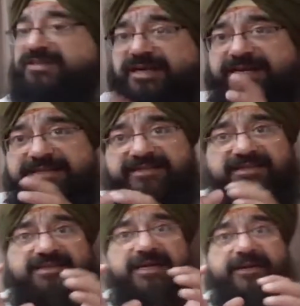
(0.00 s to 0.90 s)
"Sir, I can
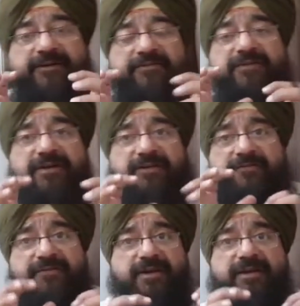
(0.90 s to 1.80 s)
see that
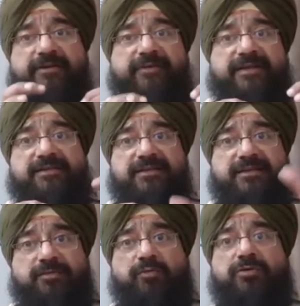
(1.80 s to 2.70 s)
infrared rays in
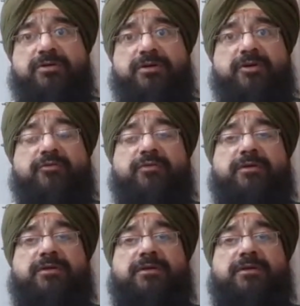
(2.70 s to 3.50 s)
the remote control."